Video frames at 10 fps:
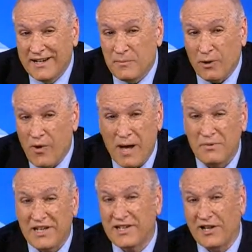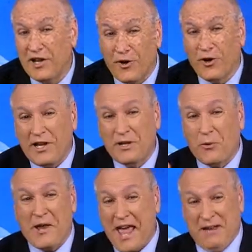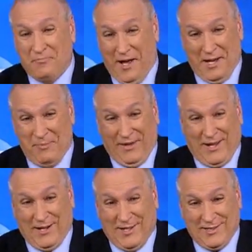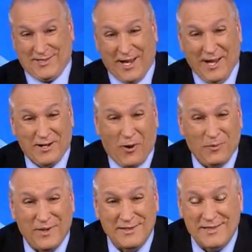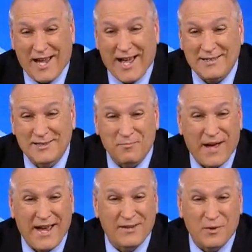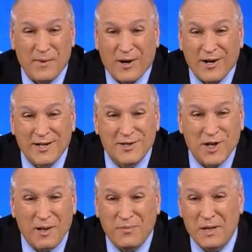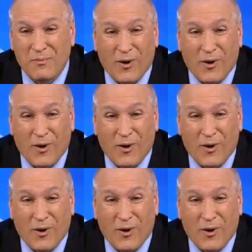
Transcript: Mitt Romney can literally create money because Goldman Sachs and Bank of America and J.P.